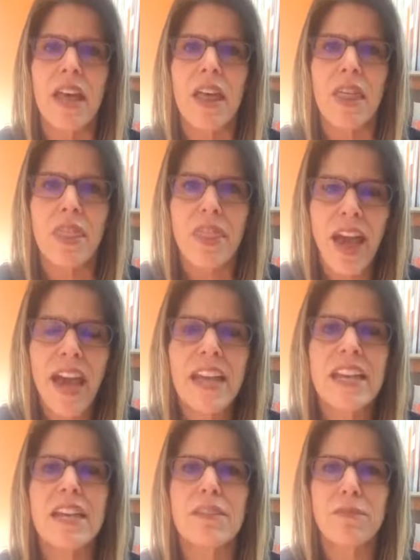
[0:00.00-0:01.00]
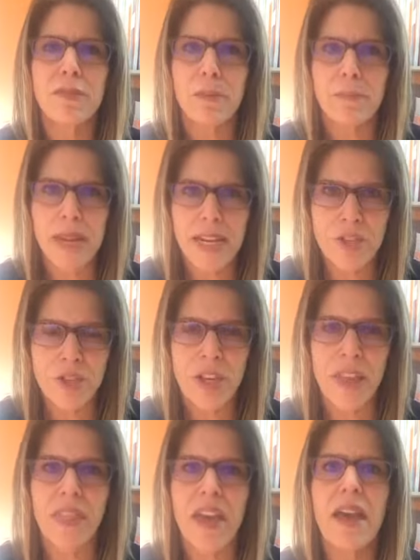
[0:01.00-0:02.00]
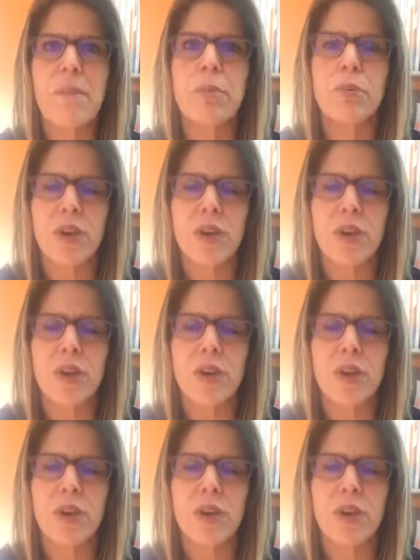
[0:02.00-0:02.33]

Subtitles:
that information, that